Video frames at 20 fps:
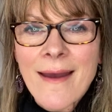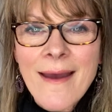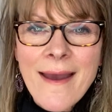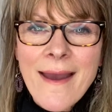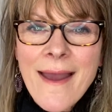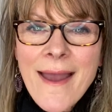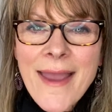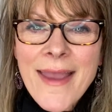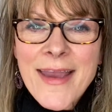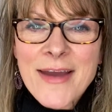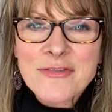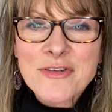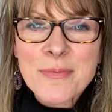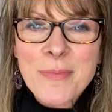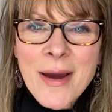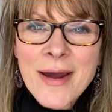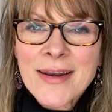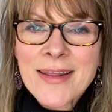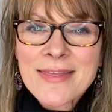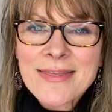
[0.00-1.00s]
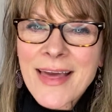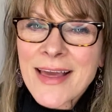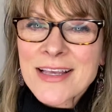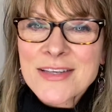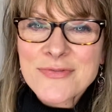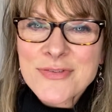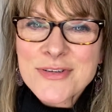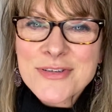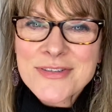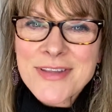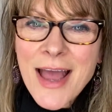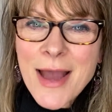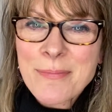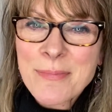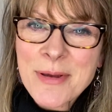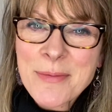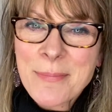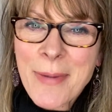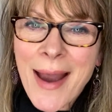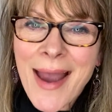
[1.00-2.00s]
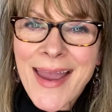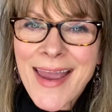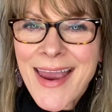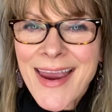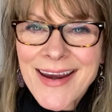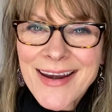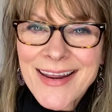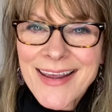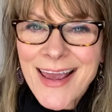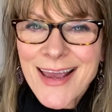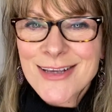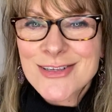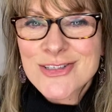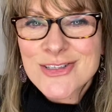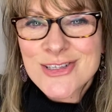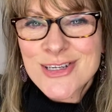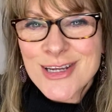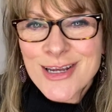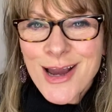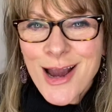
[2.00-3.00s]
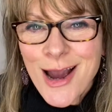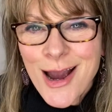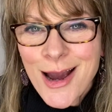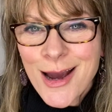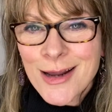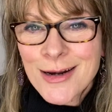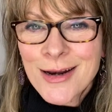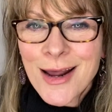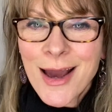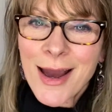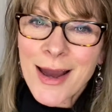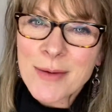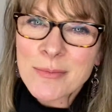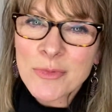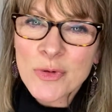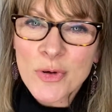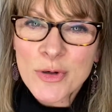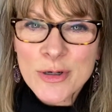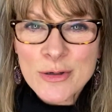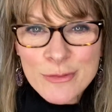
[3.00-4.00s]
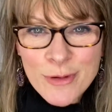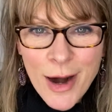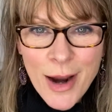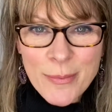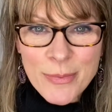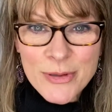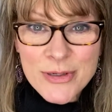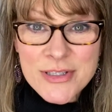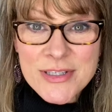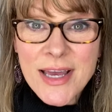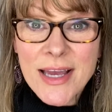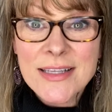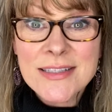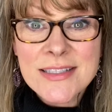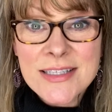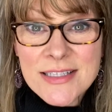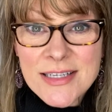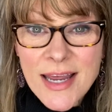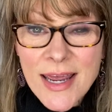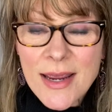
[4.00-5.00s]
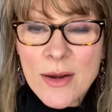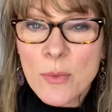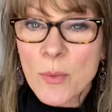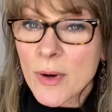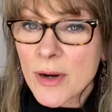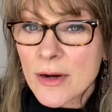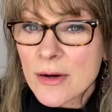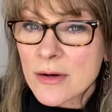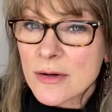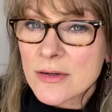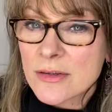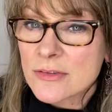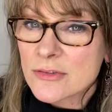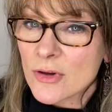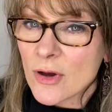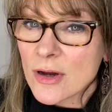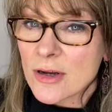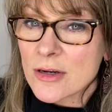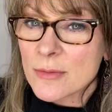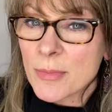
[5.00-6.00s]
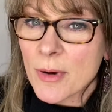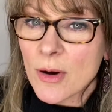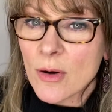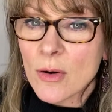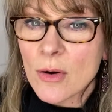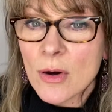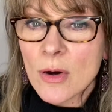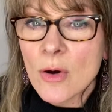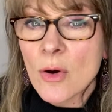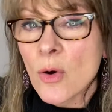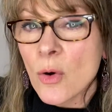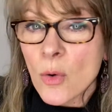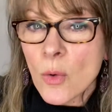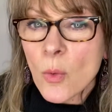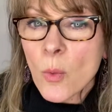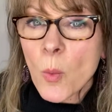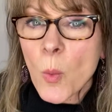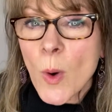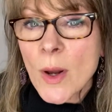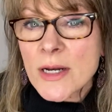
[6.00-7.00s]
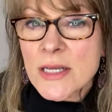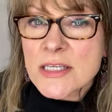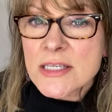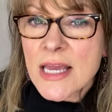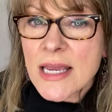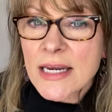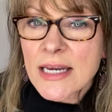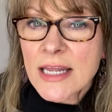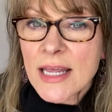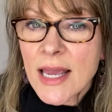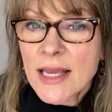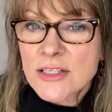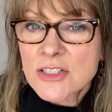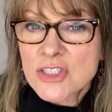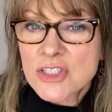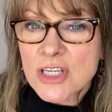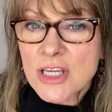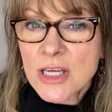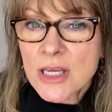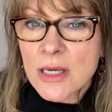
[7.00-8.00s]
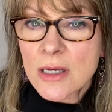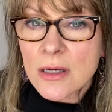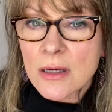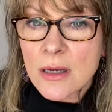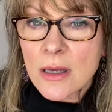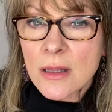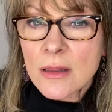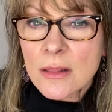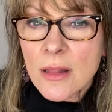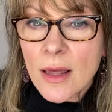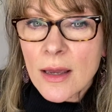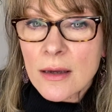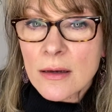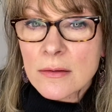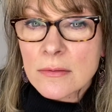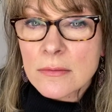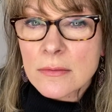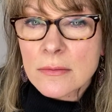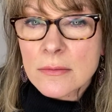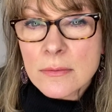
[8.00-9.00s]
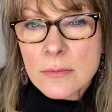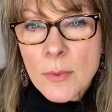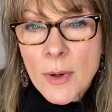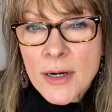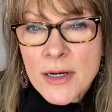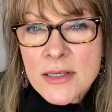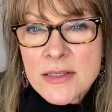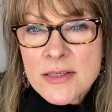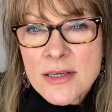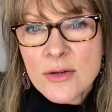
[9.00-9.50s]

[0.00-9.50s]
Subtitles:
Hey everybody, thanks for stopping by ADHD On. I'm Laura Roberts, and today we are going to talk about what is ADHD? Like, what is it